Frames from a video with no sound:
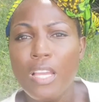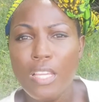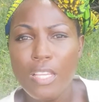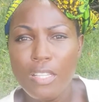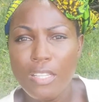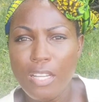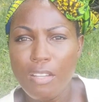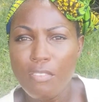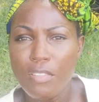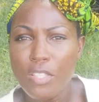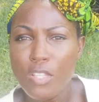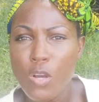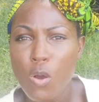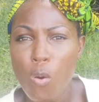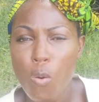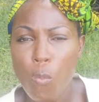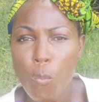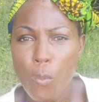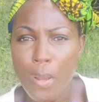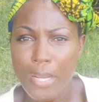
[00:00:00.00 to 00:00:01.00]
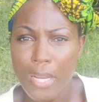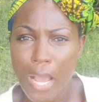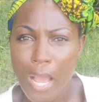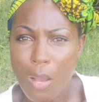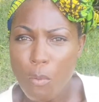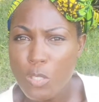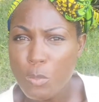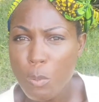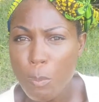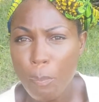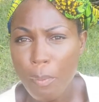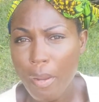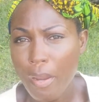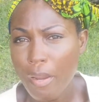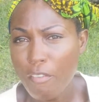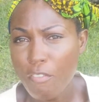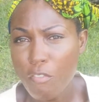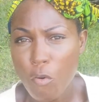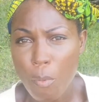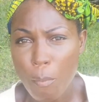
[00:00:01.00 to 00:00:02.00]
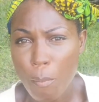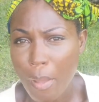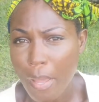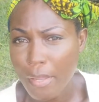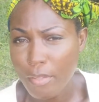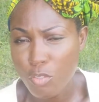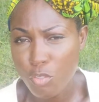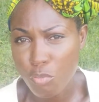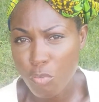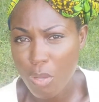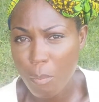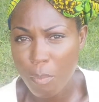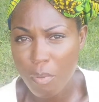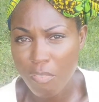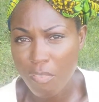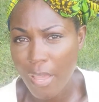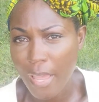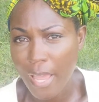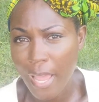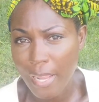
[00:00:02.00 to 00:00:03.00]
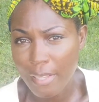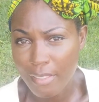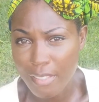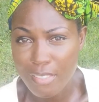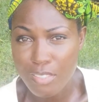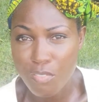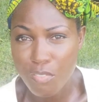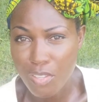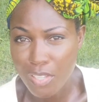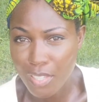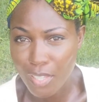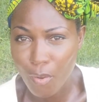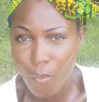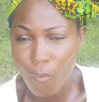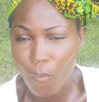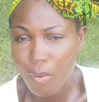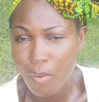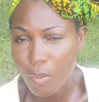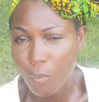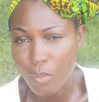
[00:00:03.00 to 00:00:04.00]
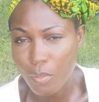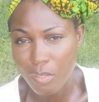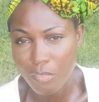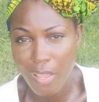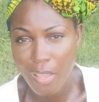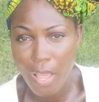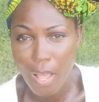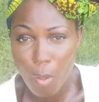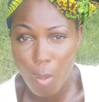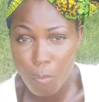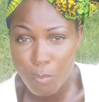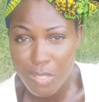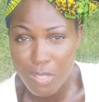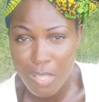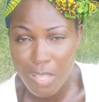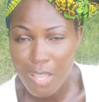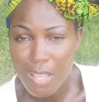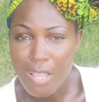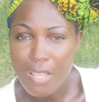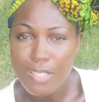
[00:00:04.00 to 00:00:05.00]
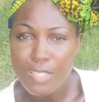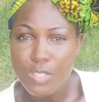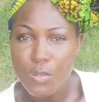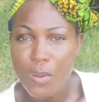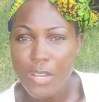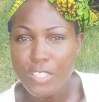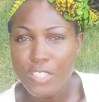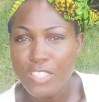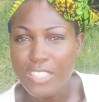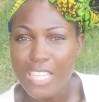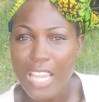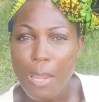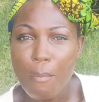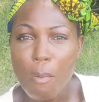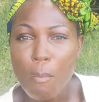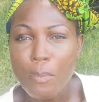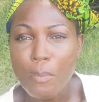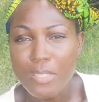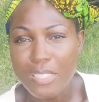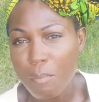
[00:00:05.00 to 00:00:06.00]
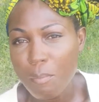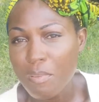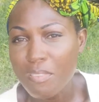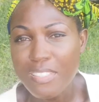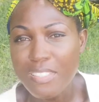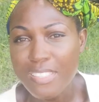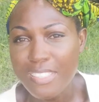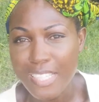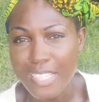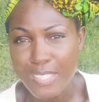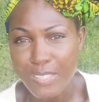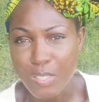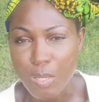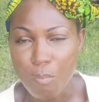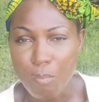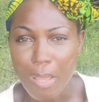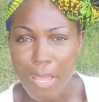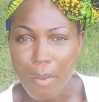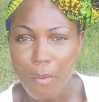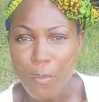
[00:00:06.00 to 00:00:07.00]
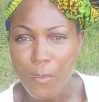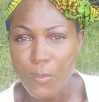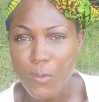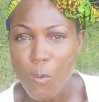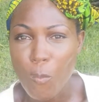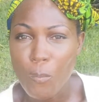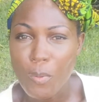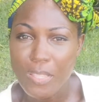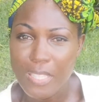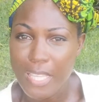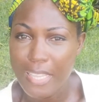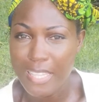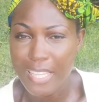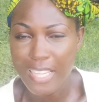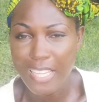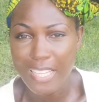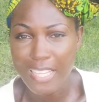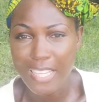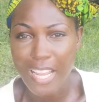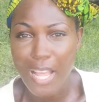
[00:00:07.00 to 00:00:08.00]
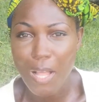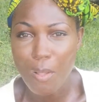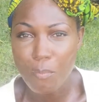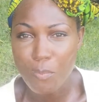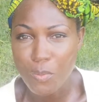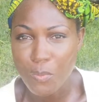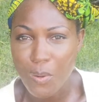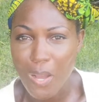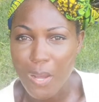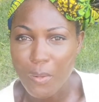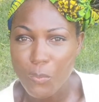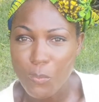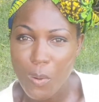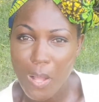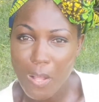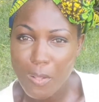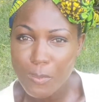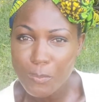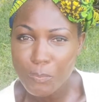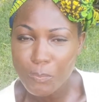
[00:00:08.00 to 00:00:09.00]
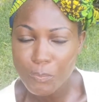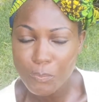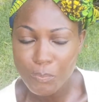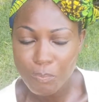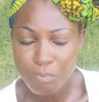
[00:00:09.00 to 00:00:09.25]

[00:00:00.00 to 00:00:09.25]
You never know. When I was preparing for my trip, if I had this video, it would have helped. So I just came up with some of these things on my own, hoping that we can help you out. Well,